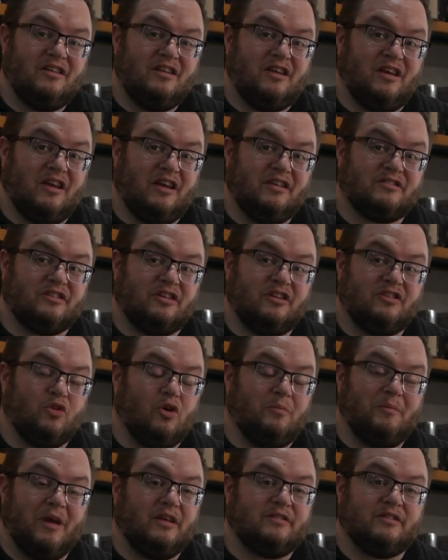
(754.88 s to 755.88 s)
He's going to
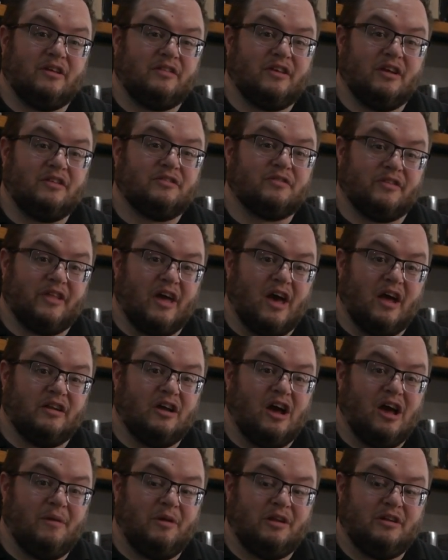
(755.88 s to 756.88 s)
do amazing things for
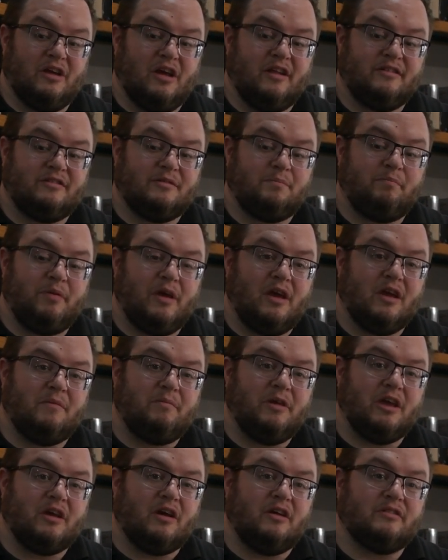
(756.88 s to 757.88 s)
that. I mean, it's
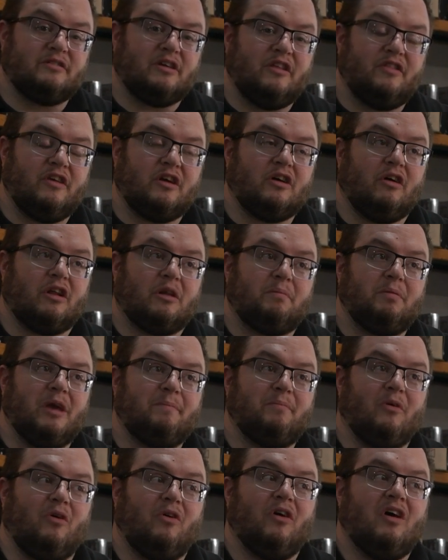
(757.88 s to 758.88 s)
big because I think a lot of
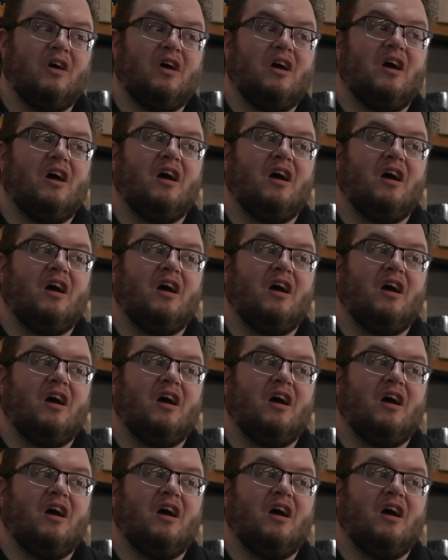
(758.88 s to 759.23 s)
people